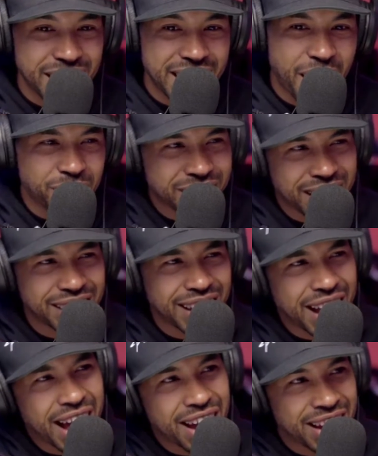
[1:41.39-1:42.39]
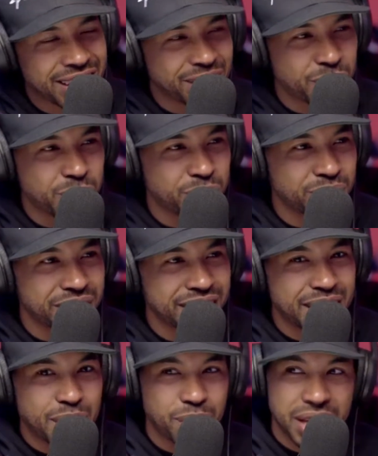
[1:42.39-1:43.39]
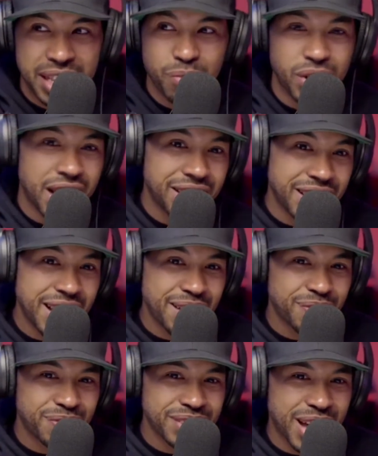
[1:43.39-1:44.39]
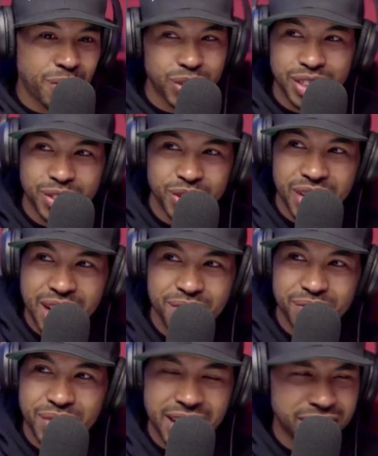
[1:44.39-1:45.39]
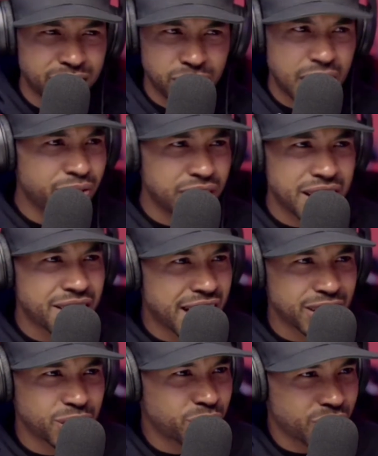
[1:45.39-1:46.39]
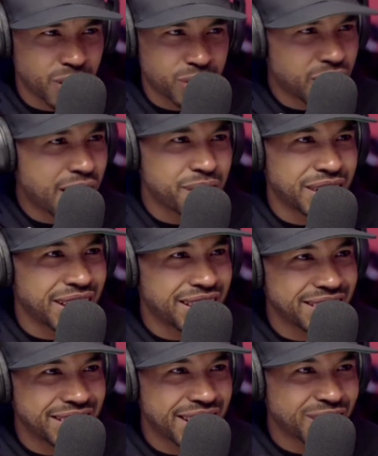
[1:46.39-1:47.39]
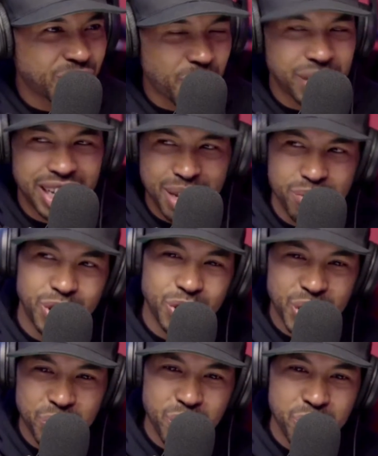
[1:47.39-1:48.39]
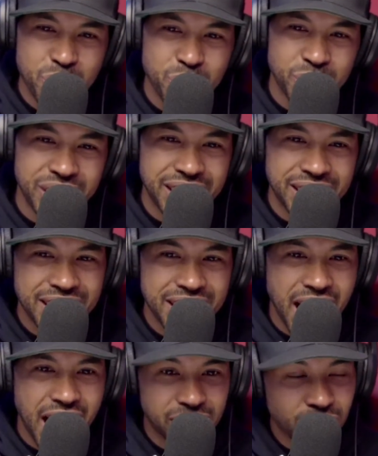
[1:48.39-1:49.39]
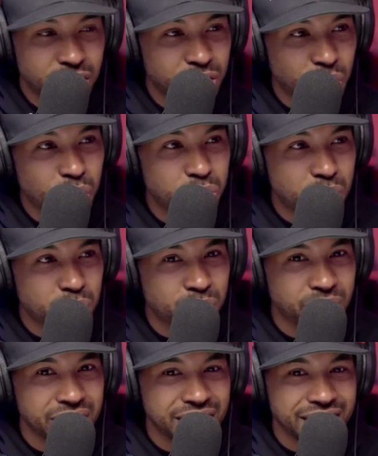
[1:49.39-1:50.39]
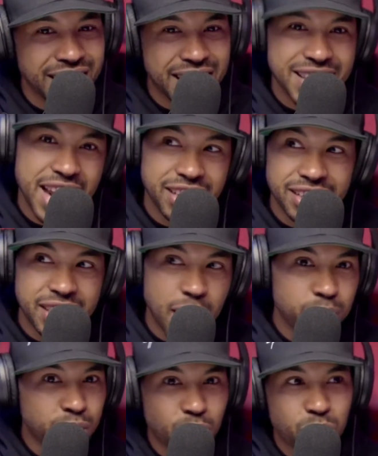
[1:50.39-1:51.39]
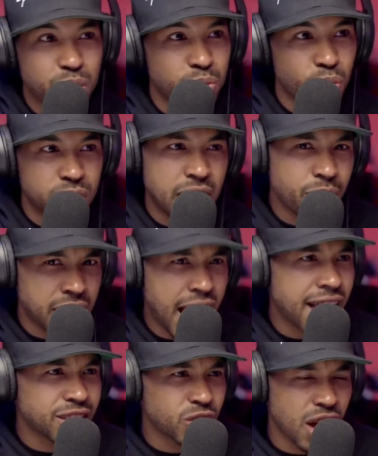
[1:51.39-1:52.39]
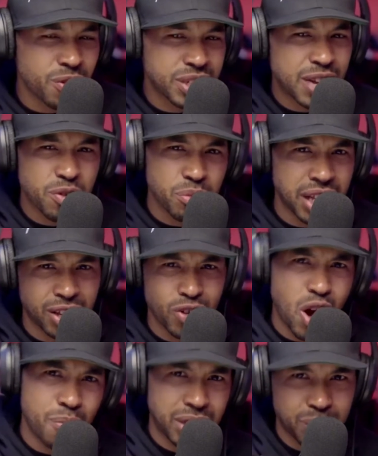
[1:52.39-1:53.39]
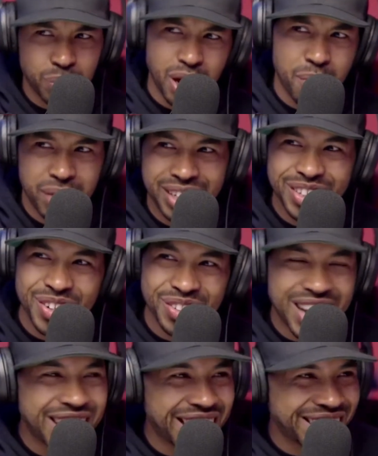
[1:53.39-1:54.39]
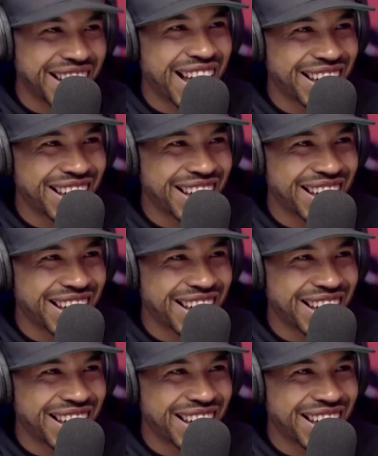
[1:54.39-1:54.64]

And I was kind of like, all right, cool. And then when I left, I was still driving. I just left there and I just started driving again. And so I'm like, let me show some more people. And then I started showing people. And then I just kept showing people when they would ask. So I would never be like, yo, I'm about to put on my, you know, not like that.